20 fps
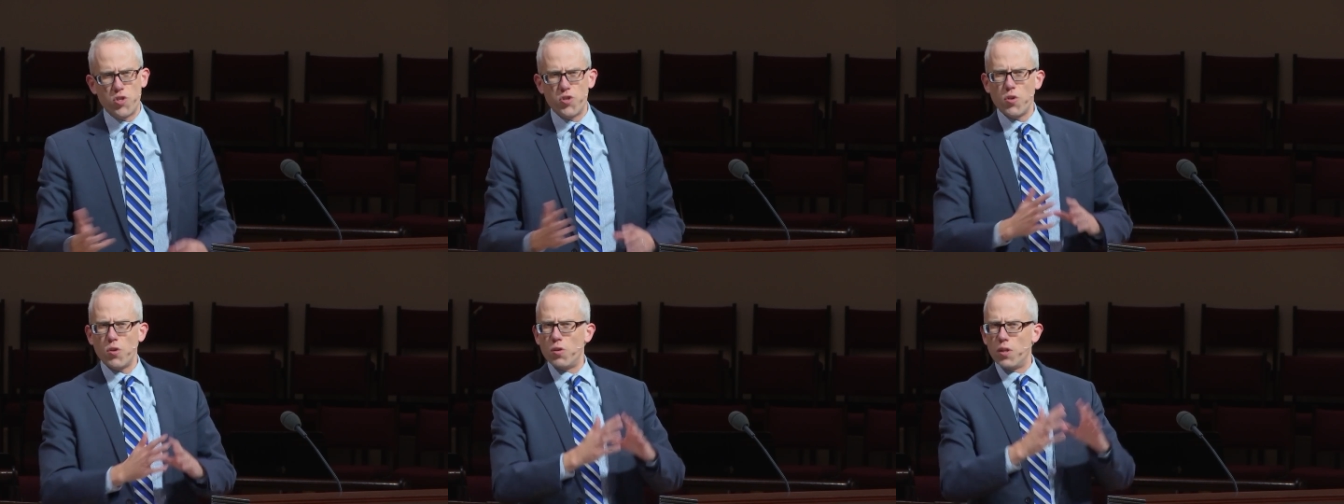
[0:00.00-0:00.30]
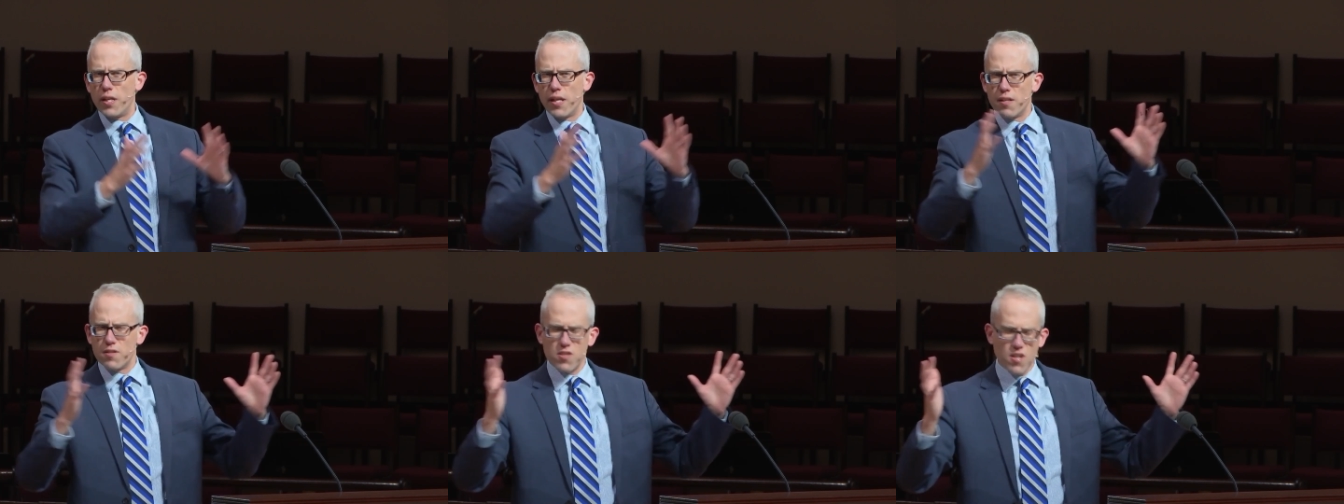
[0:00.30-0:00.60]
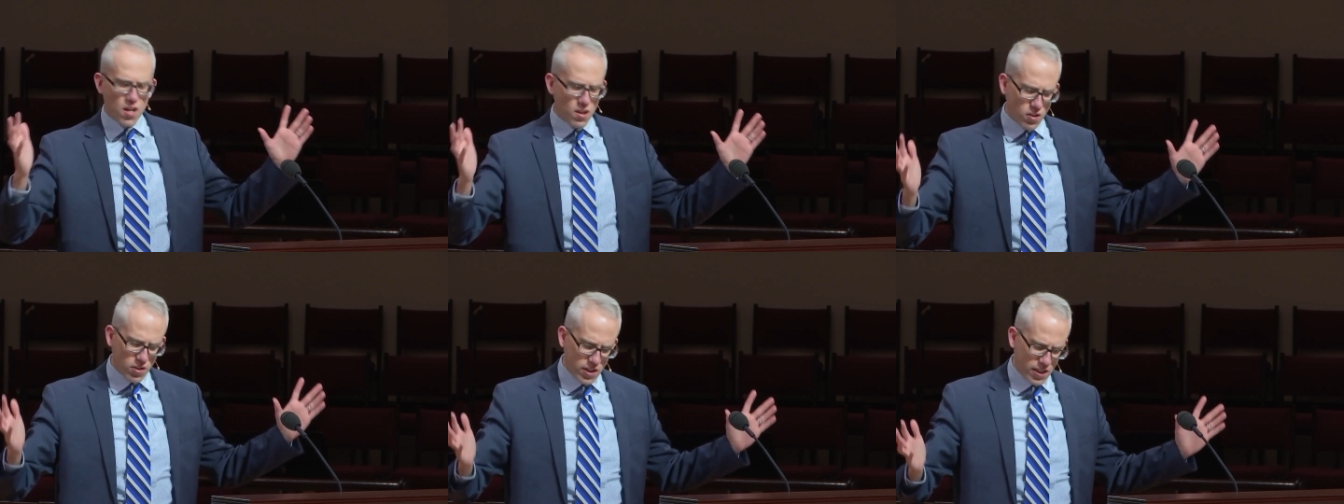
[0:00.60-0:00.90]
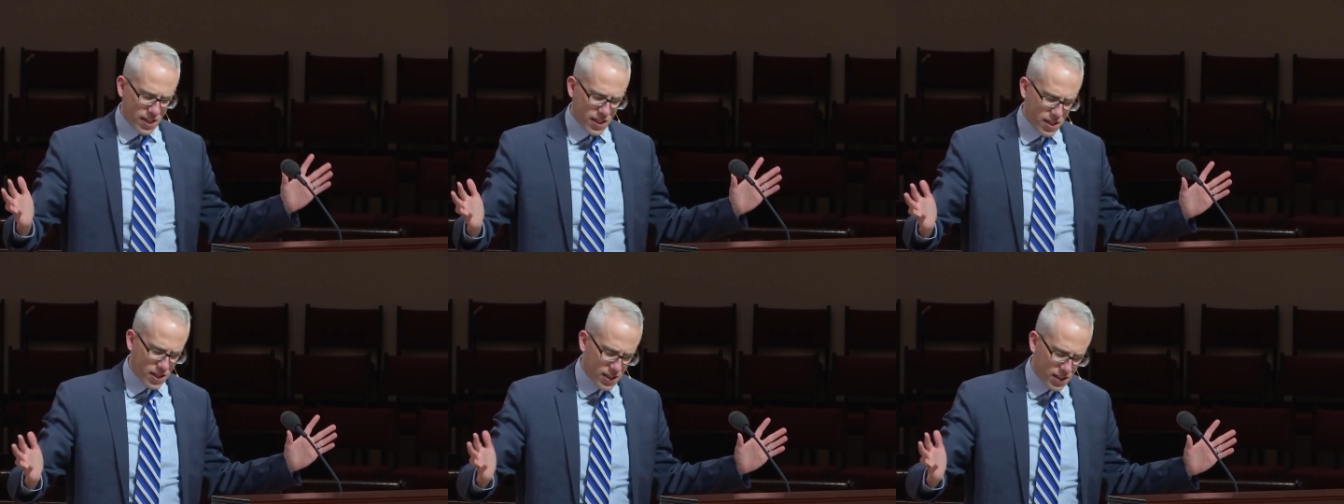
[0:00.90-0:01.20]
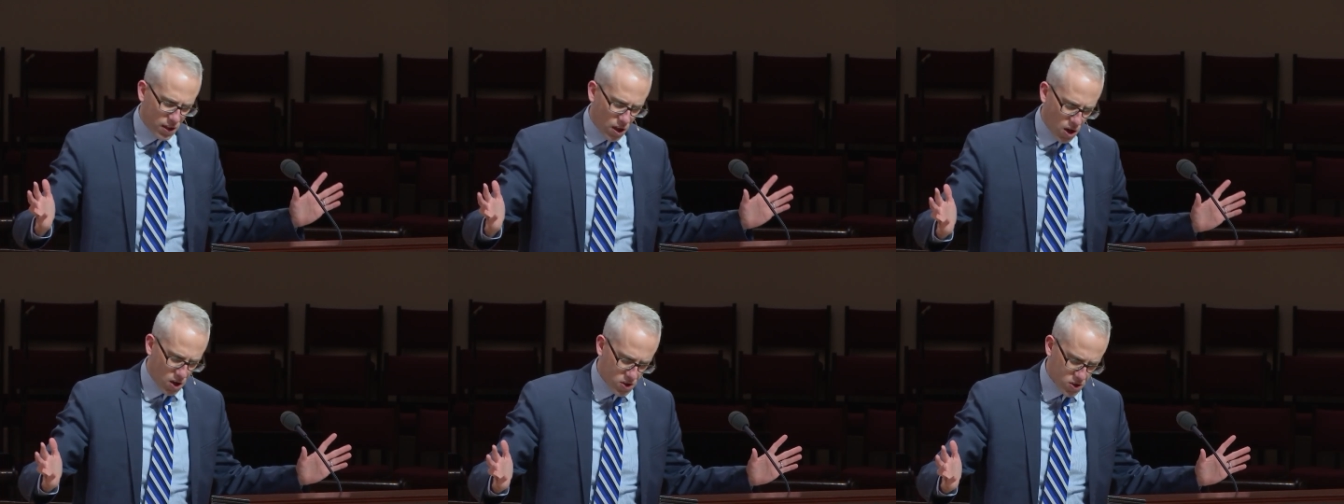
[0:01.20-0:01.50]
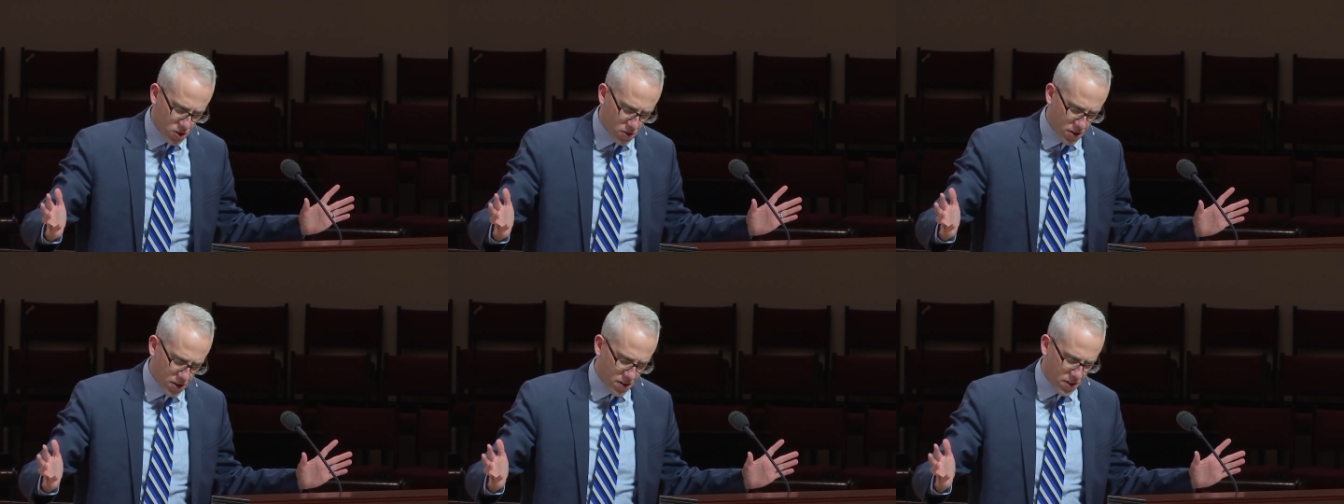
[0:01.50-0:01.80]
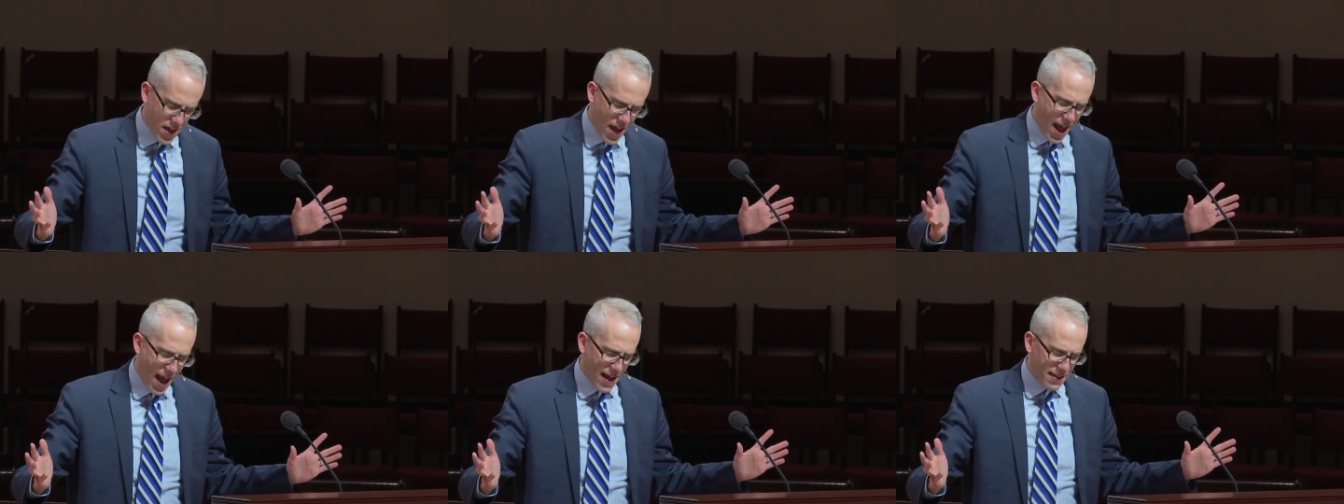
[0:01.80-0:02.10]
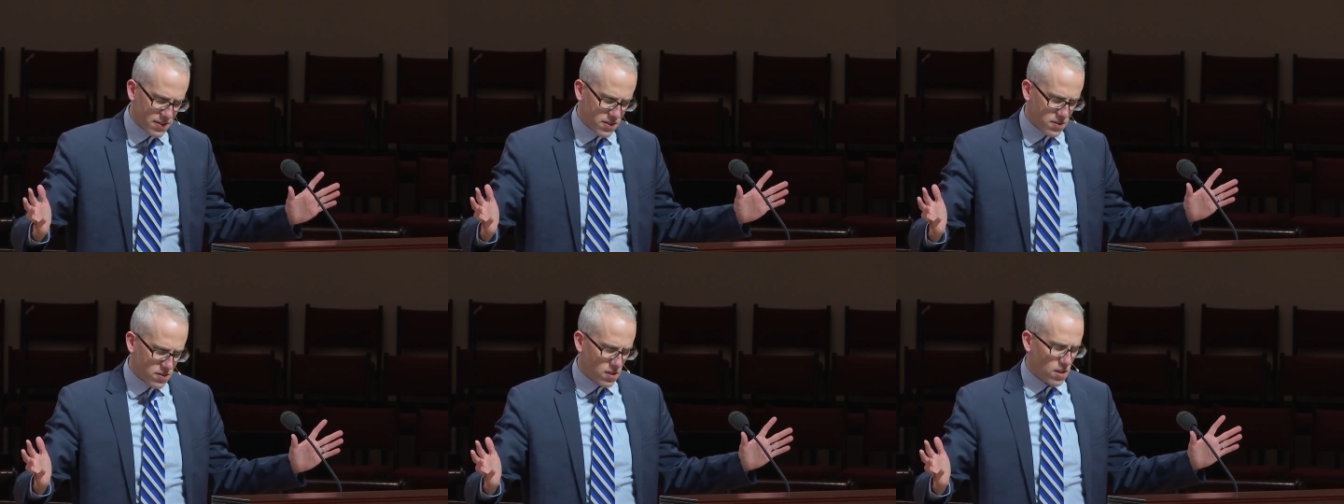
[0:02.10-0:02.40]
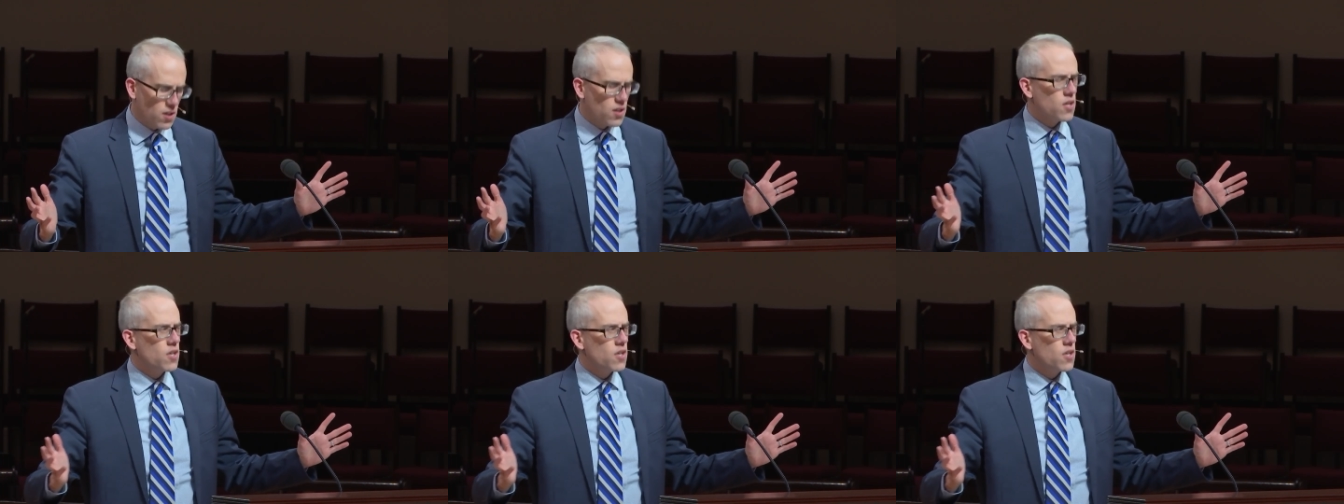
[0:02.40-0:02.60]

Surely it's not going to get any larger than that.